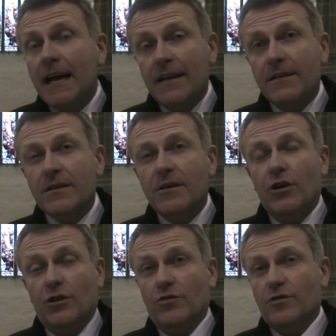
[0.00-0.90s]
And
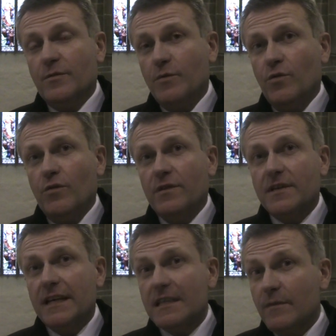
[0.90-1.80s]
Holocaust Memorial
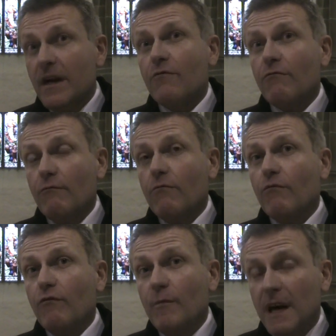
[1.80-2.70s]
Day is about
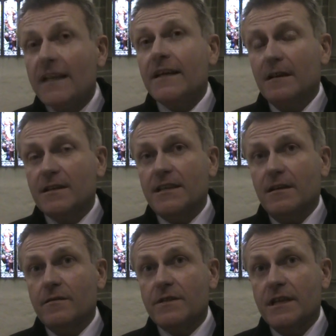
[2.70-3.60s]
reminding
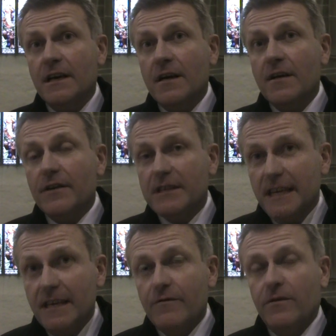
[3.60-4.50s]
ourselves that
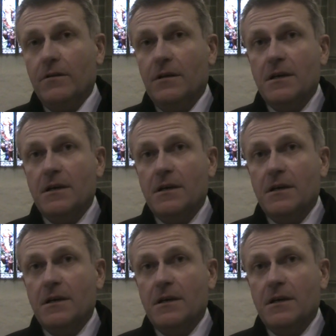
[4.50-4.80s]
evil